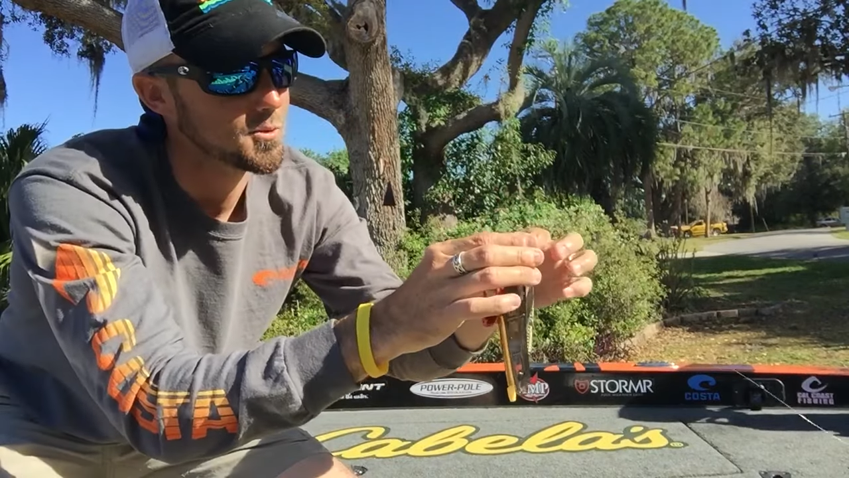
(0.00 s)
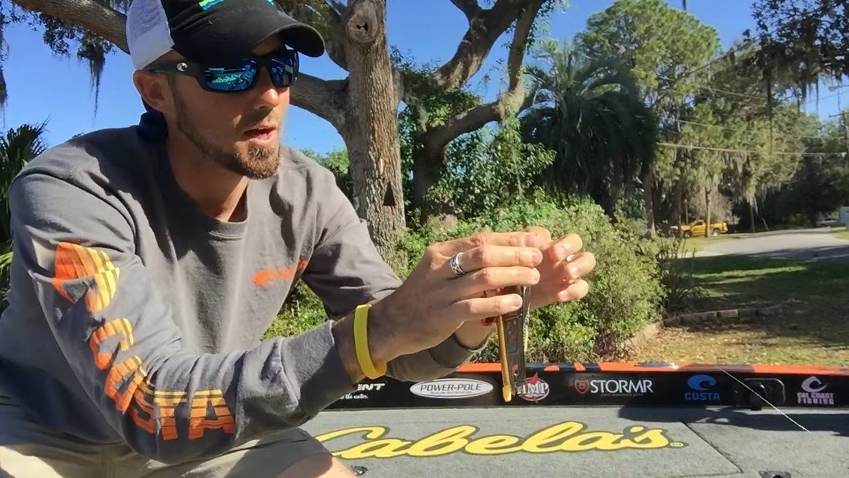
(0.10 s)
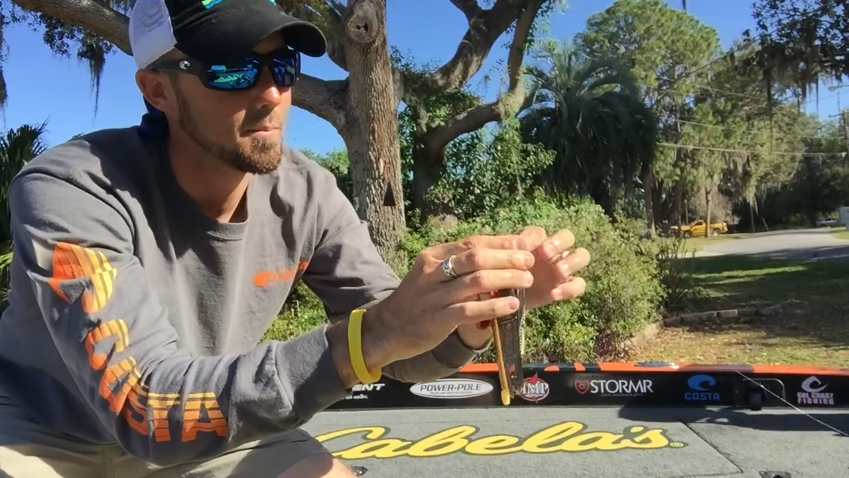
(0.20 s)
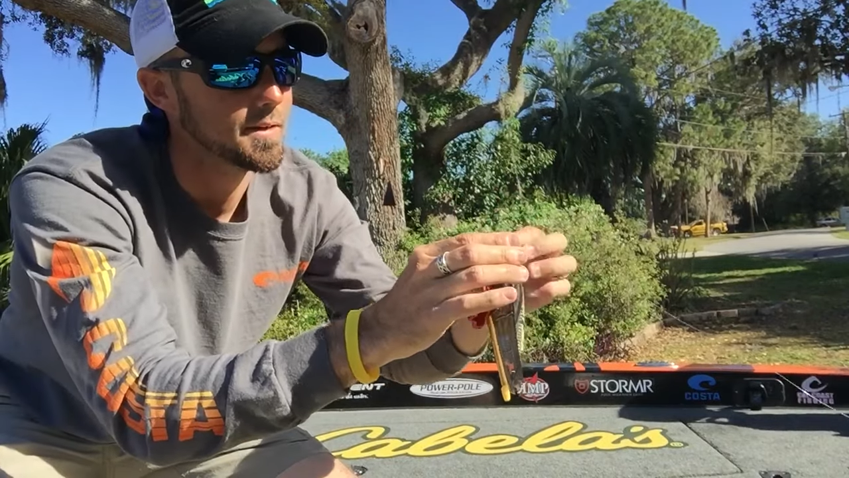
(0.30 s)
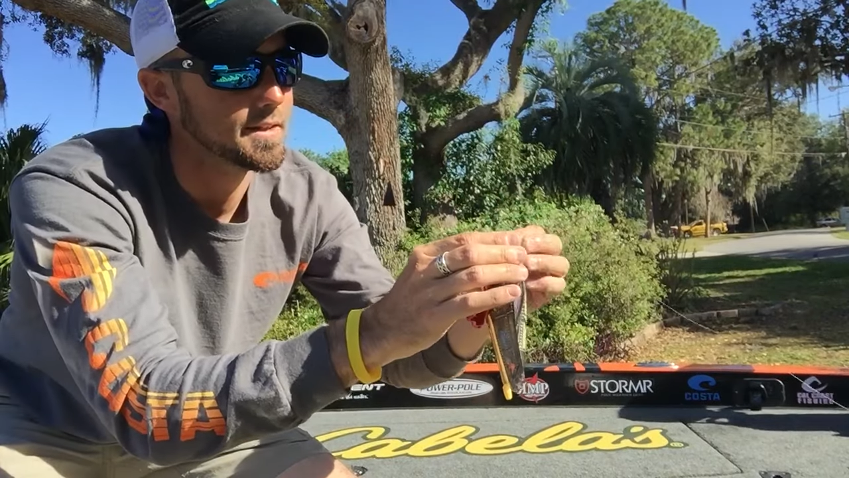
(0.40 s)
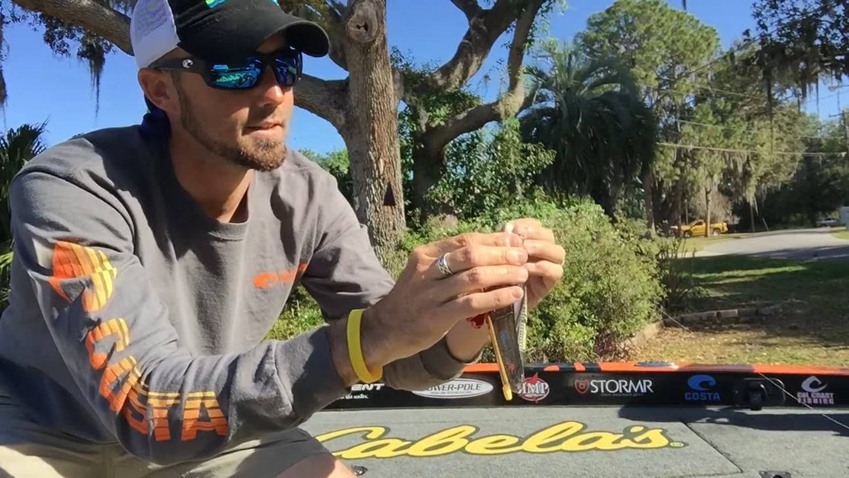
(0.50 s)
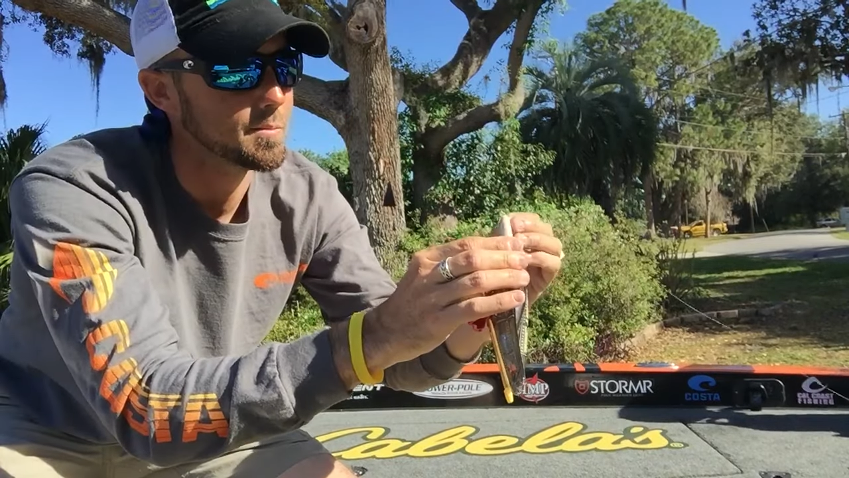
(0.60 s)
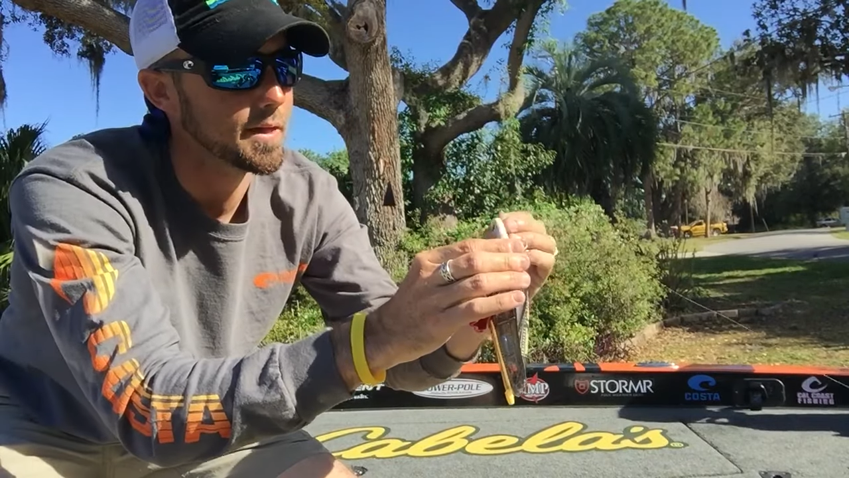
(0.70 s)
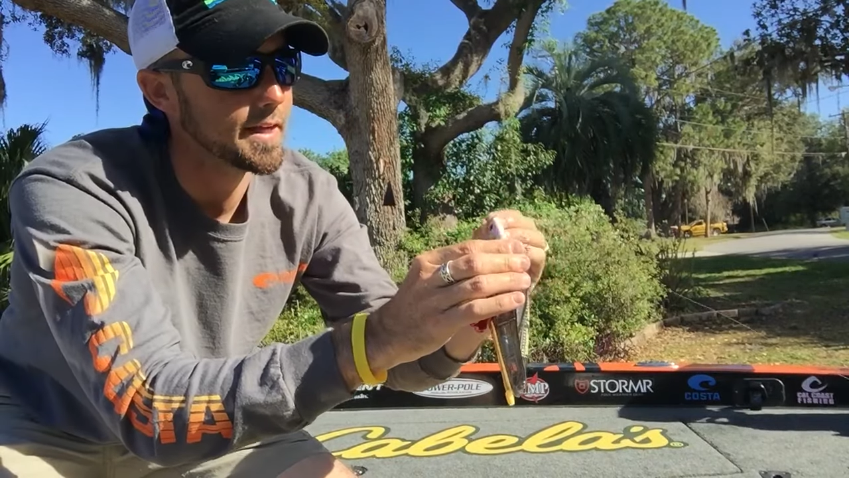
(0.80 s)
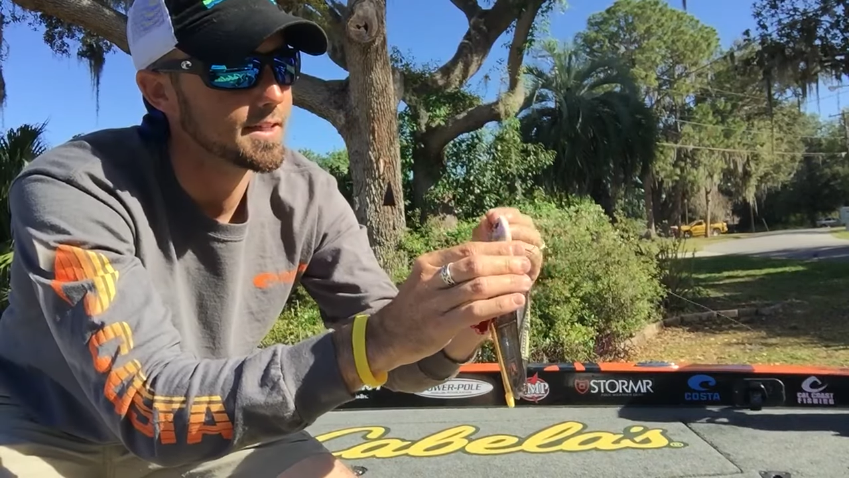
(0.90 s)
dropping it in the
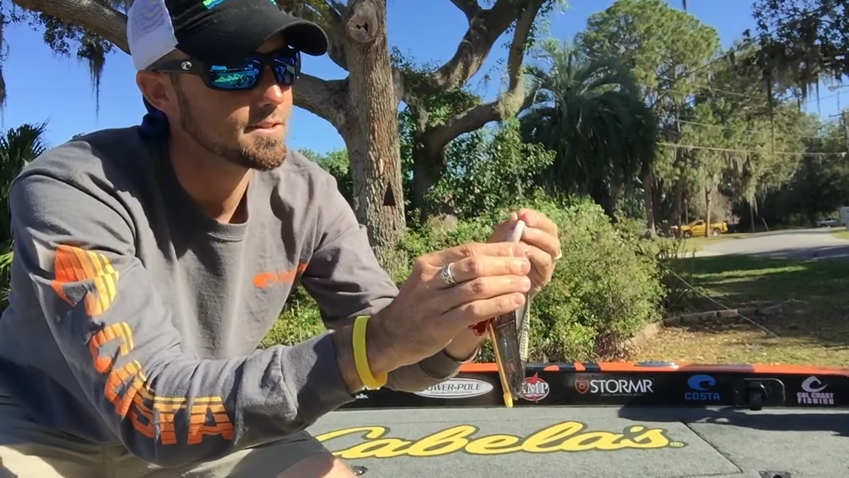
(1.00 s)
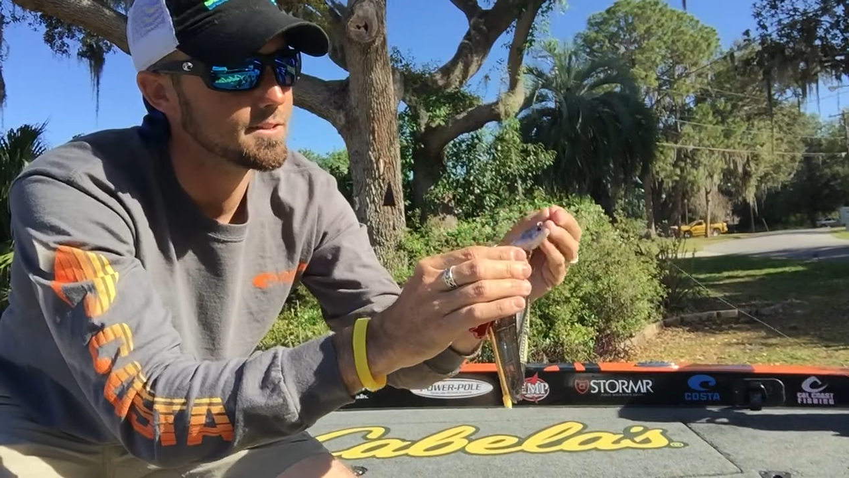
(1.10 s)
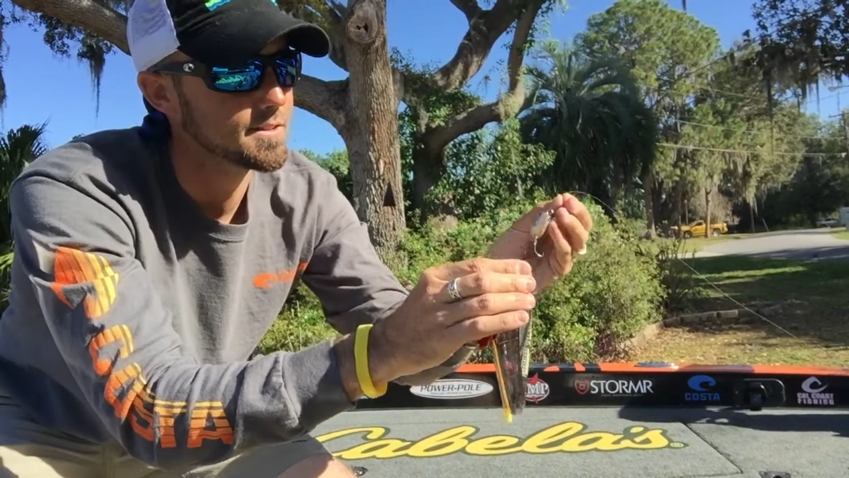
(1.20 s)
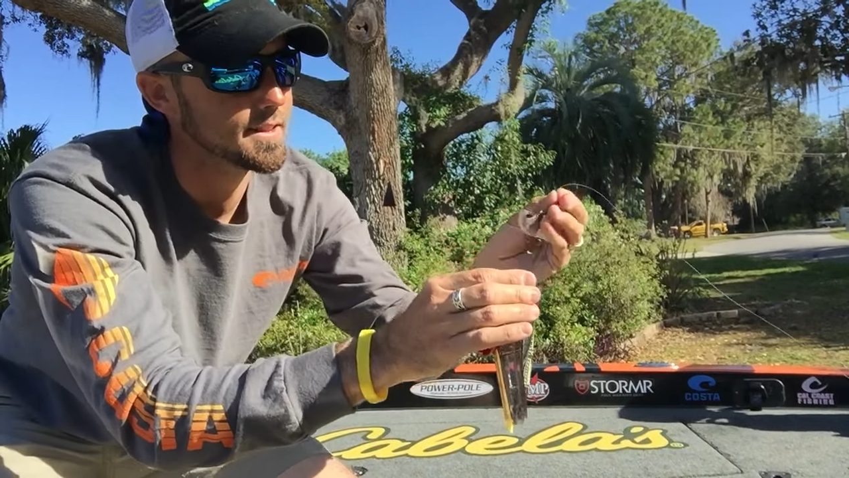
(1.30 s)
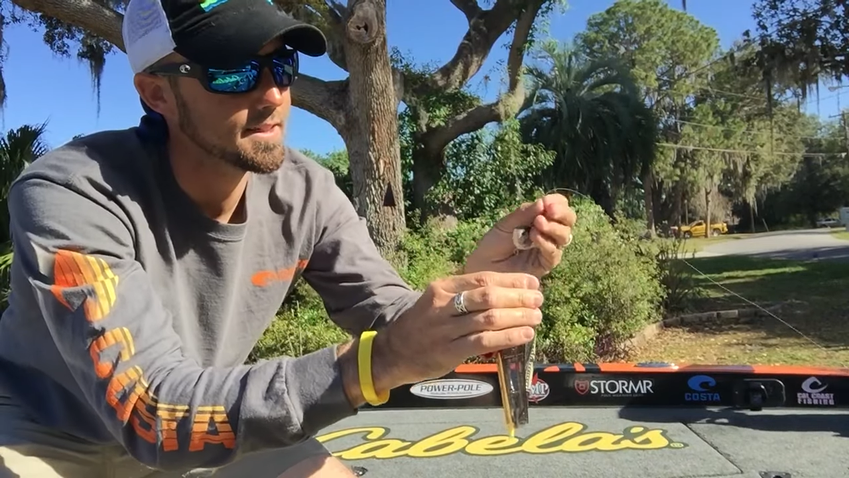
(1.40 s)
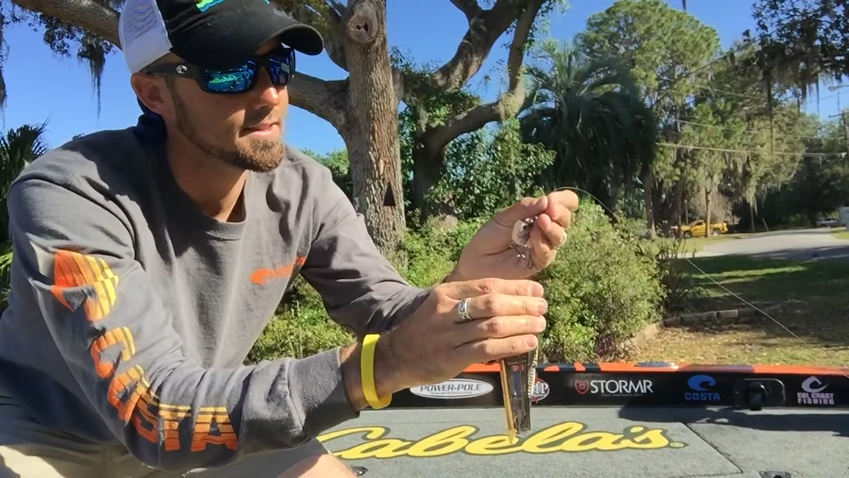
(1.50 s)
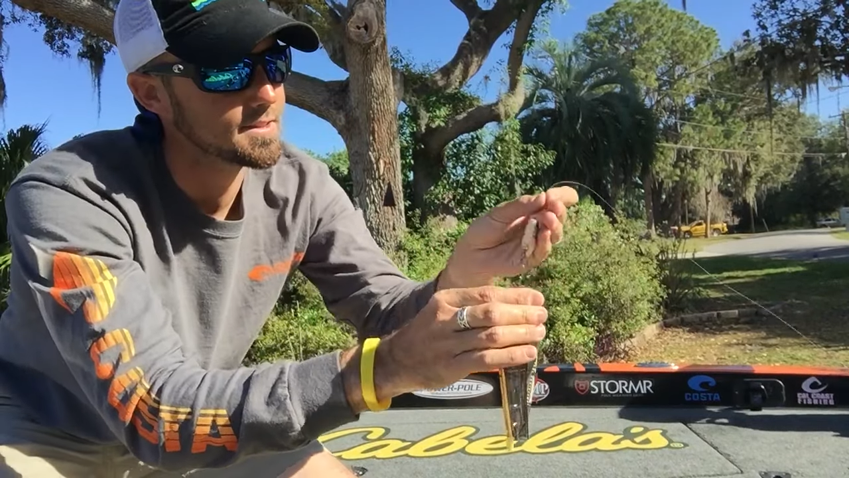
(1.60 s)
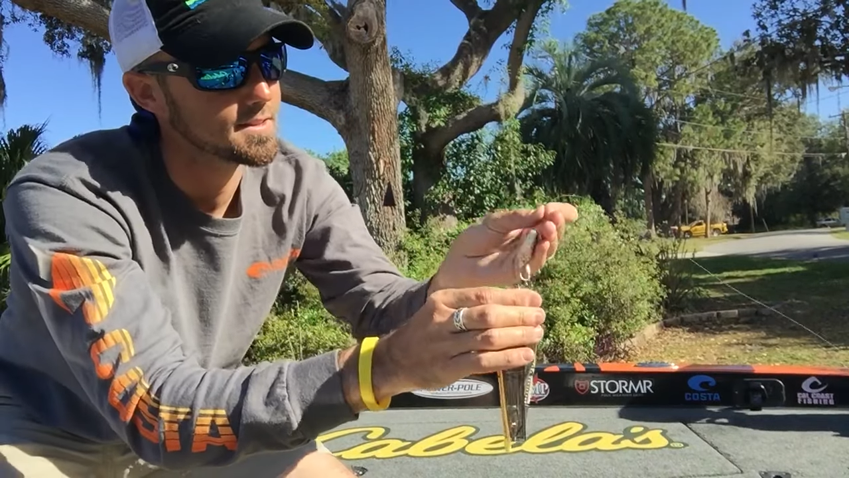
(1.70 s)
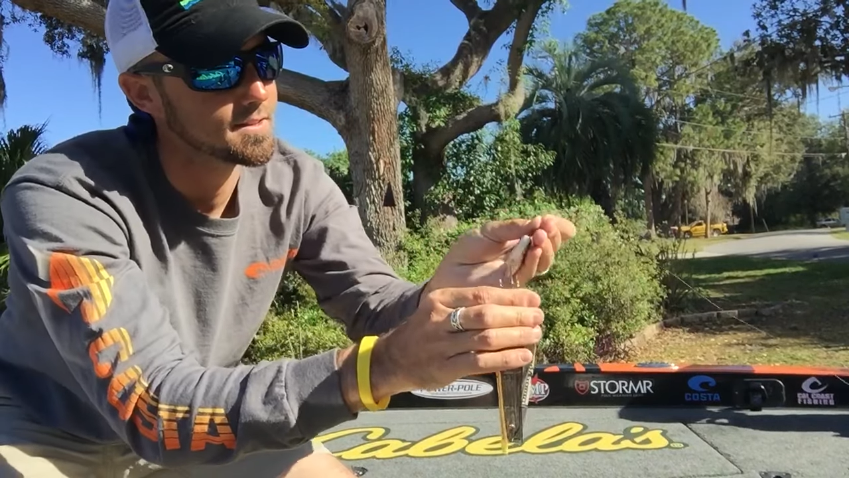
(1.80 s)
package there, guys,